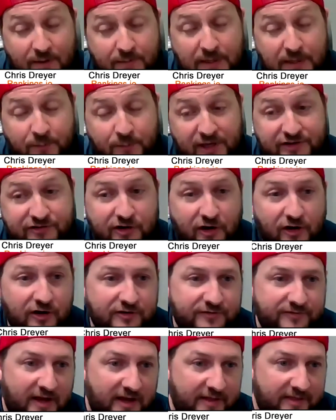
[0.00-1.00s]
i mean we
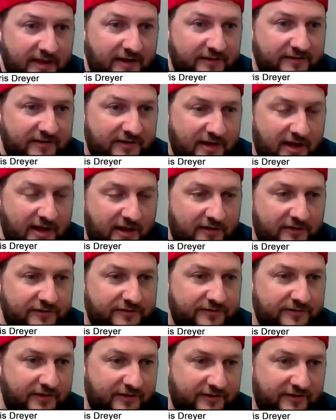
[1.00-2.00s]
charge
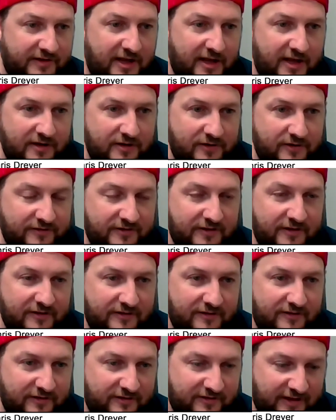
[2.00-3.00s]
$5000 for this
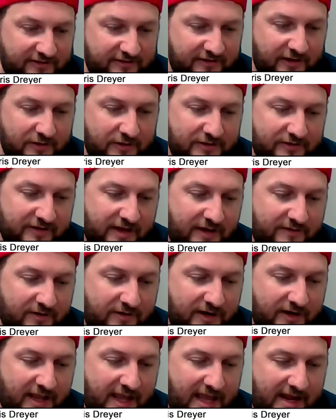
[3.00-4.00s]
diagnosis this seo
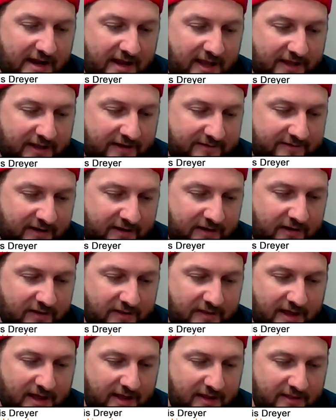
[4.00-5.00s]
discovery and yeah. i can tell you
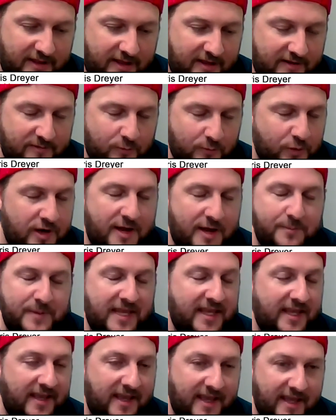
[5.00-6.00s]
that that we're not
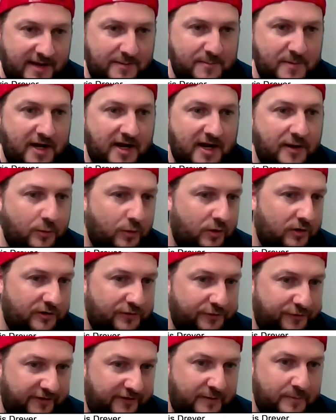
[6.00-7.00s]
making any money we're
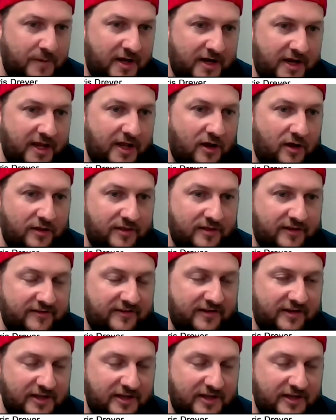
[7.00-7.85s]
losing money on this